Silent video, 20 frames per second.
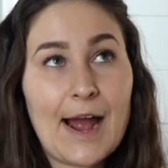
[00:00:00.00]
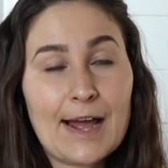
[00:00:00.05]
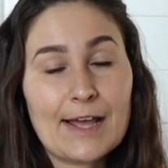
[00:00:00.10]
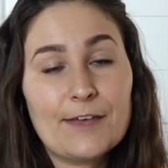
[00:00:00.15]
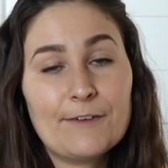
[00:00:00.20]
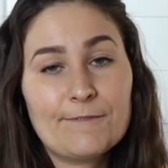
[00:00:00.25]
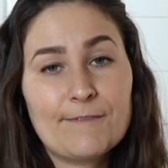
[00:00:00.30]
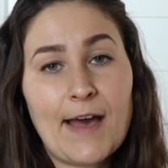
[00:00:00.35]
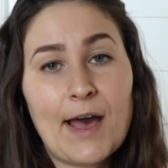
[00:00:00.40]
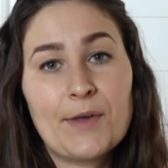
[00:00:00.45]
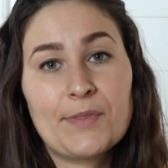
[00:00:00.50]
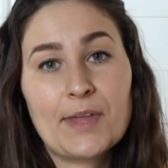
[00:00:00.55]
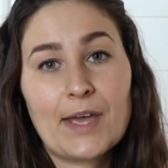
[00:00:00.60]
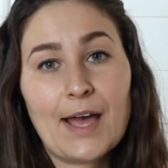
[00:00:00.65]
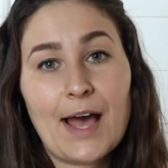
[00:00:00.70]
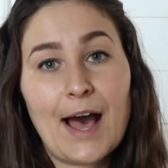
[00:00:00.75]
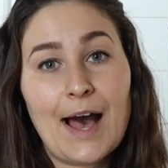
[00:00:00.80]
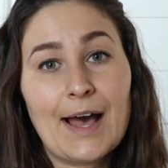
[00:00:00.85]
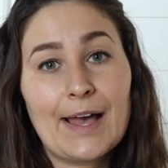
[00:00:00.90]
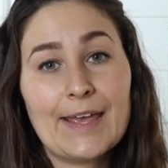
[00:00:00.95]
I have found that
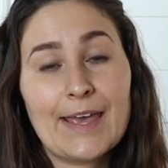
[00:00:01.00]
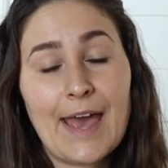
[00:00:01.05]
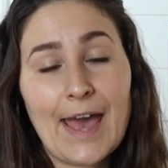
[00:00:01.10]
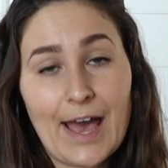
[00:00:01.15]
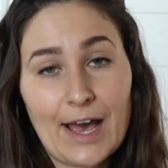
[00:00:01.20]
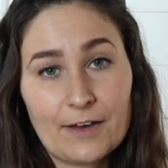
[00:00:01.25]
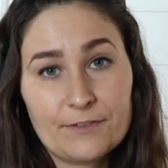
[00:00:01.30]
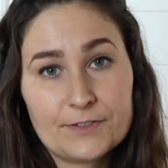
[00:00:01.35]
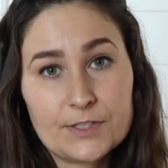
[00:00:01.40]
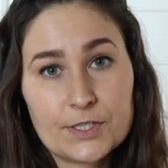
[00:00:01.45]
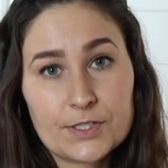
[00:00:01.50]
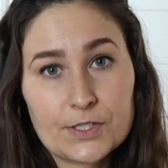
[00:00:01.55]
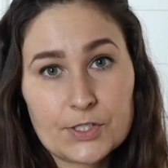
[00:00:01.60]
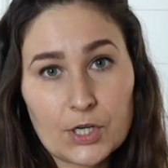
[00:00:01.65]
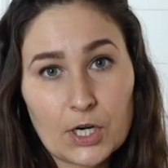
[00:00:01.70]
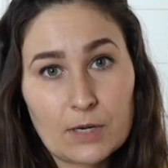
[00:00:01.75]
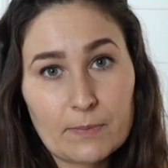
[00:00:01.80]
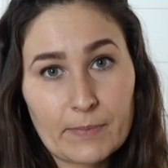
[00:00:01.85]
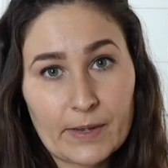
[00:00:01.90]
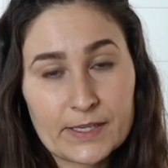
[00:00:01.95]
I have to
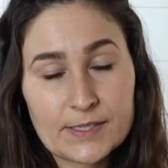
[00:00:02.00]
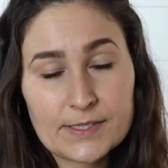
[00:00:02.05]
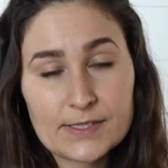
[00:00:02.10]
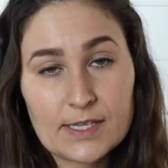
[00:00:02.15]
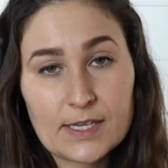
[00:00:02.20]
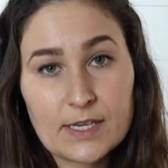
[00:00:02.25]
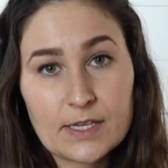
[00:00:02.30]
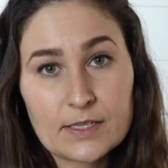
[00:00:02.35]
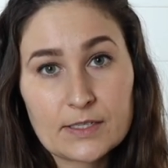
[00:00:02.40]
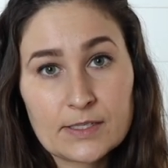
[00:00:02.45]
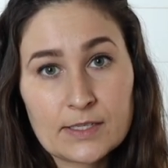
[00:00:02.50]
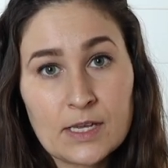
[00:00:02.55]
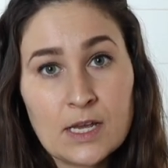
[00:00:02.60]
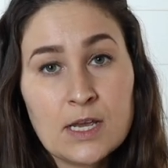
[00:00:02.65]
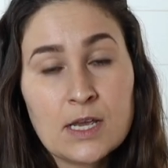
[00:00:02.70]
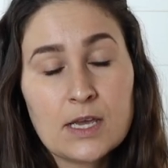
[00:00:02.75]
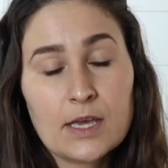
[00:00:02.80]
start my seeds